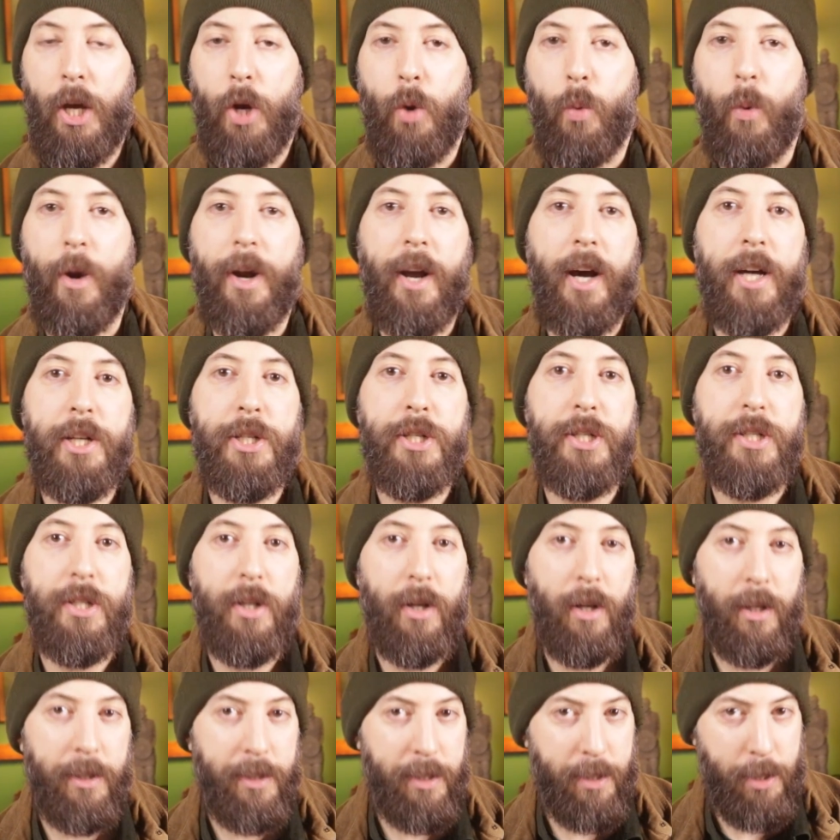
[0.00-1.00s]
When I
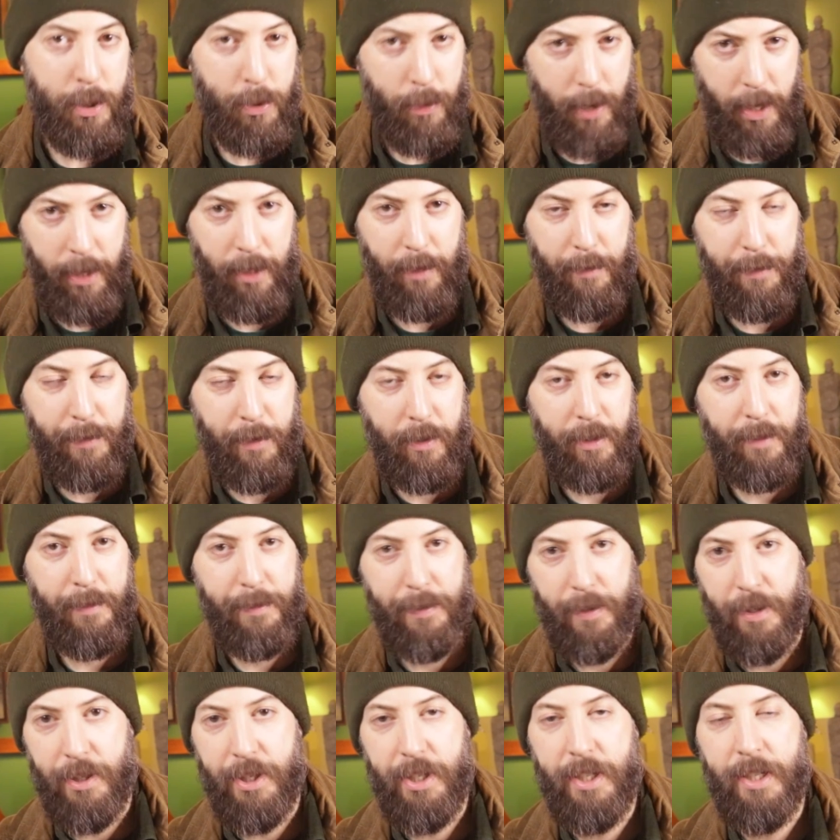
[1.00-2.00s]
saw the trailer for the
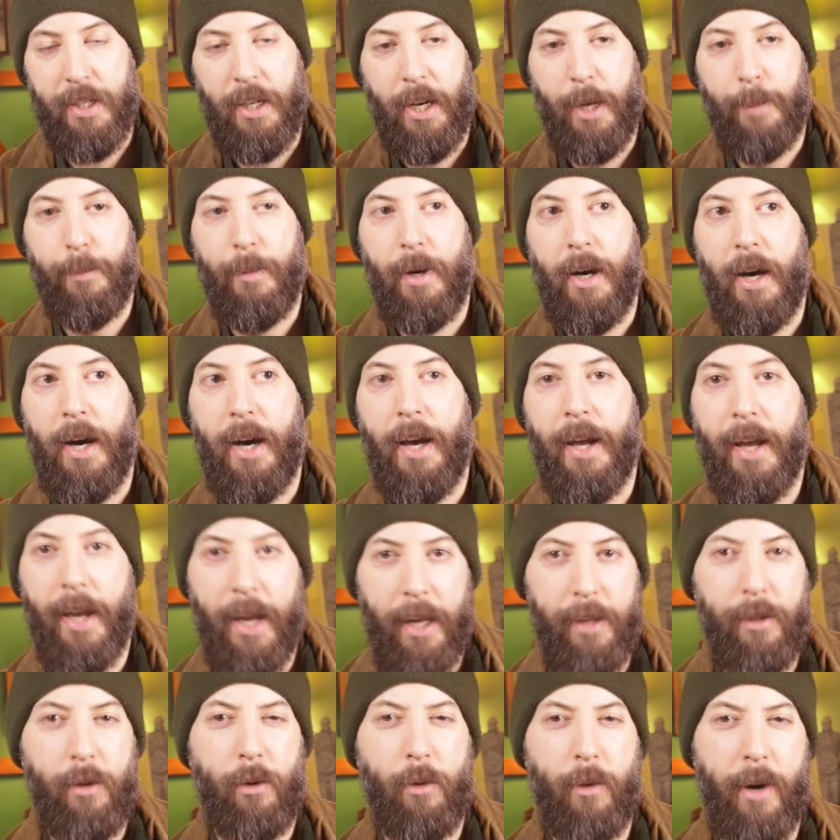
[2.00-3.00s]
first time, I
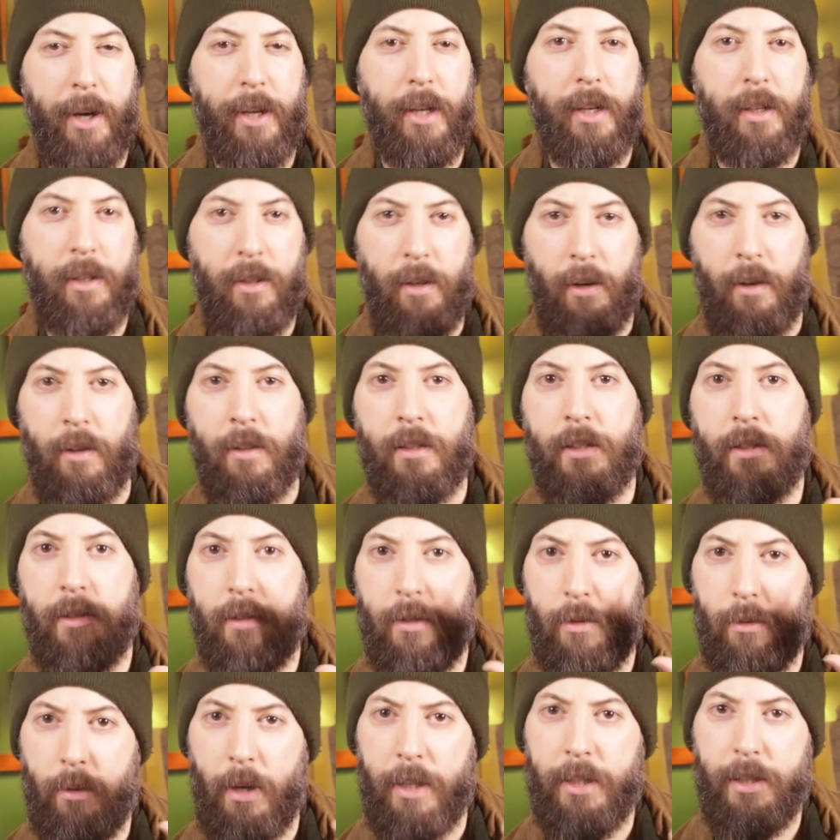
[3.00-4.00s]
had already clocked
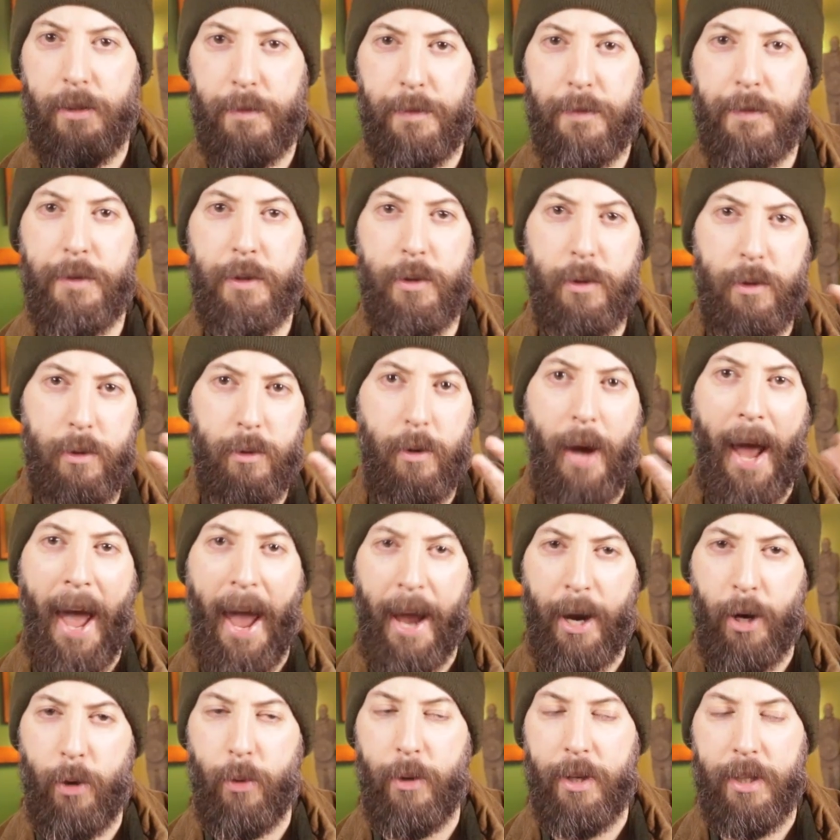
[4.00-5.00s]
quite a few
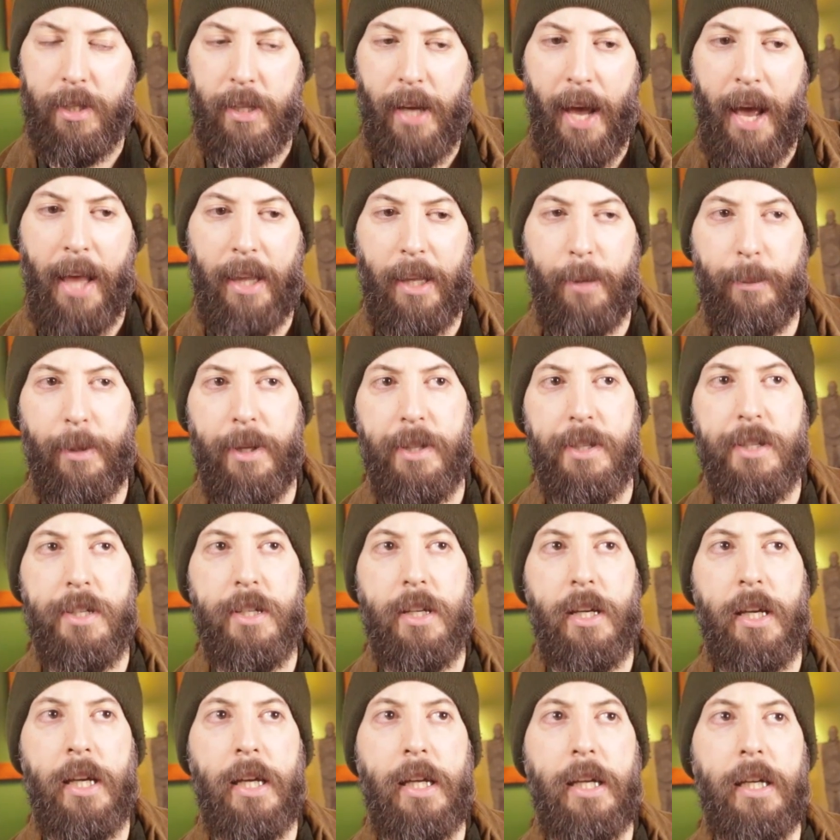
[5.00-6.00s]
accurate elements
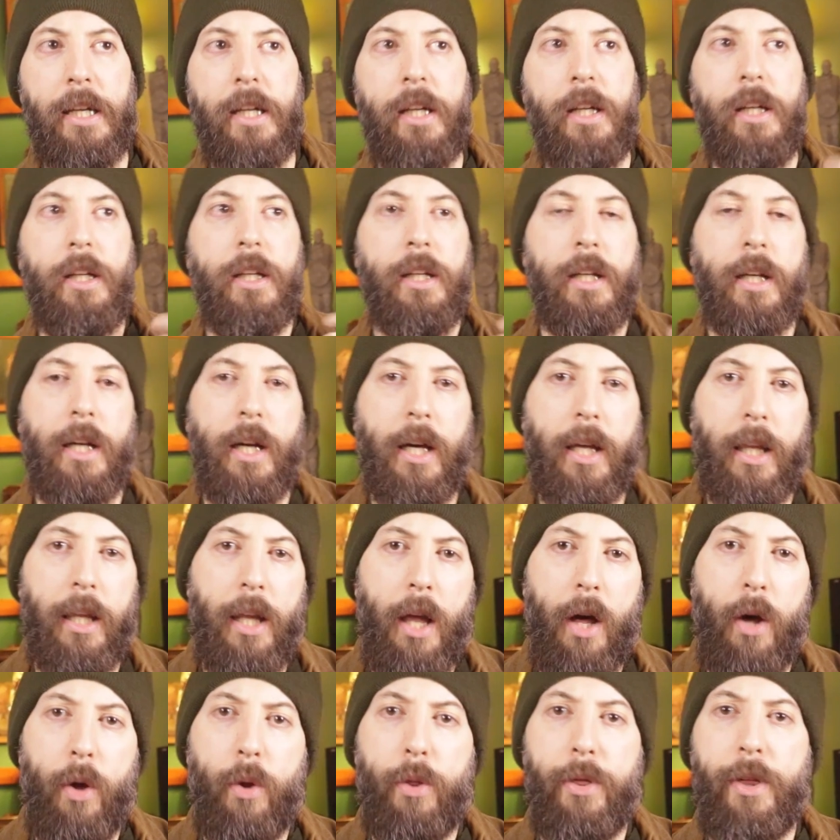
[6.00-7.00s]
in
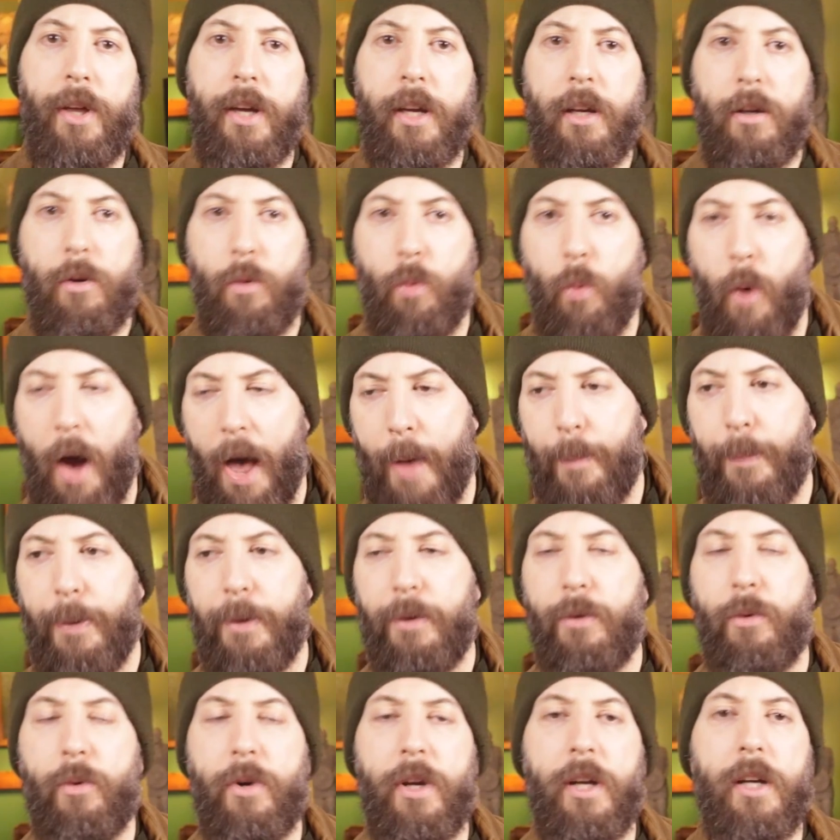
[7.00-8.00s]
clothing,
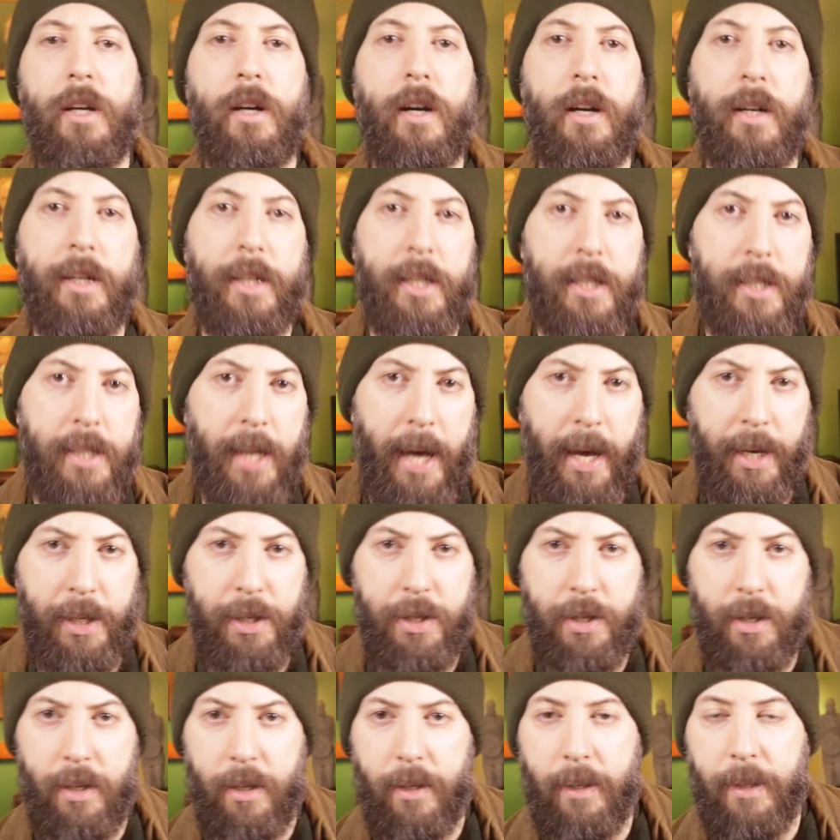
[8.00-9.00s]
weaponry,
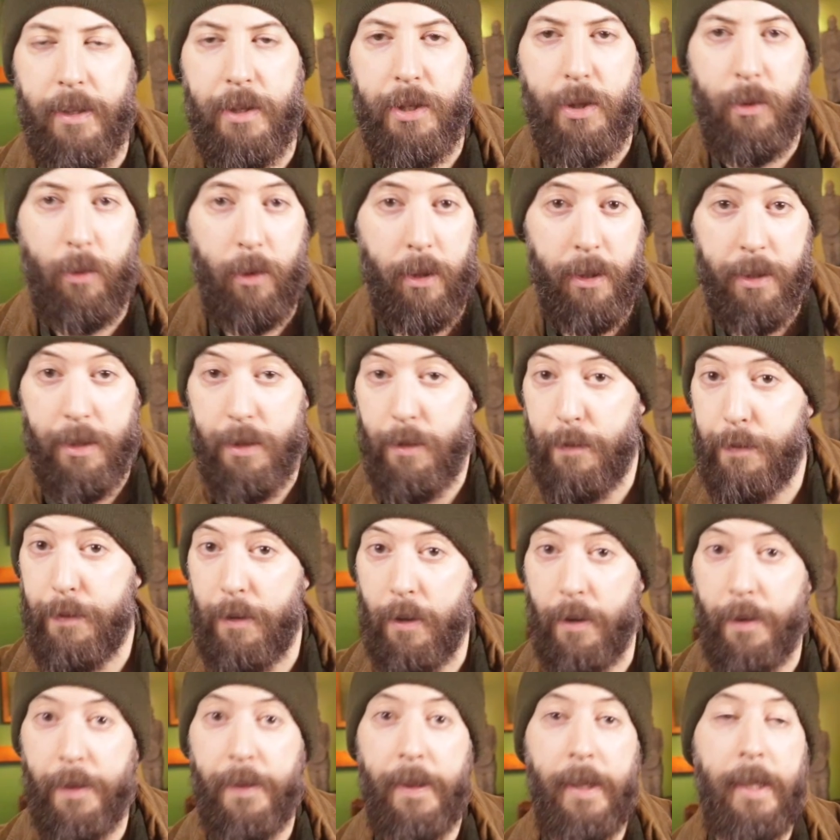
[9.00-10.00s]
architecture, and so on and so
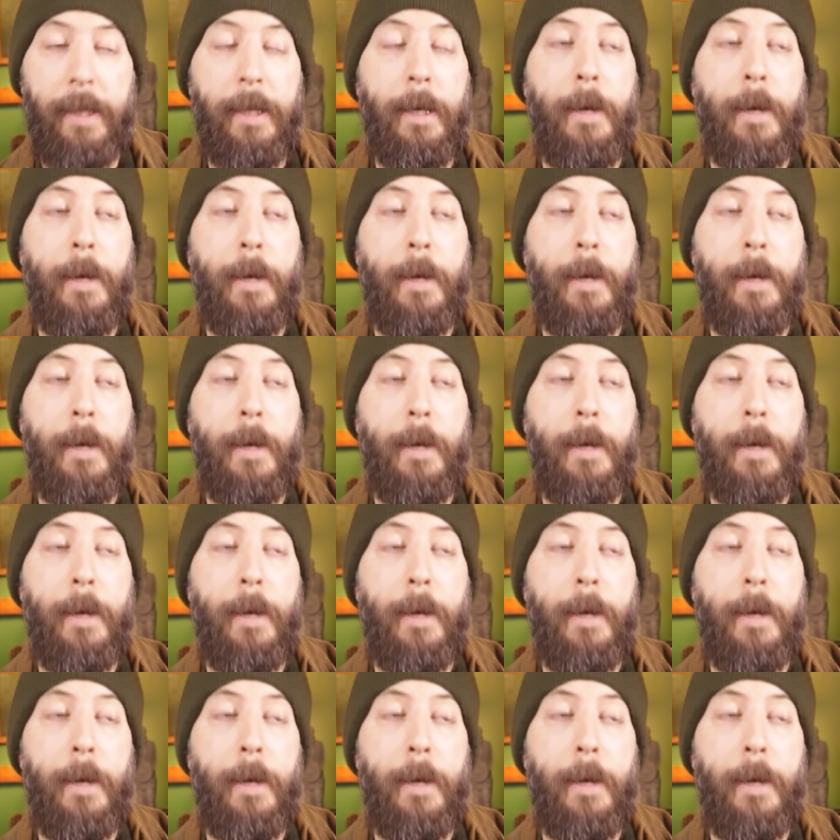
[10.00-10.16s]
forth.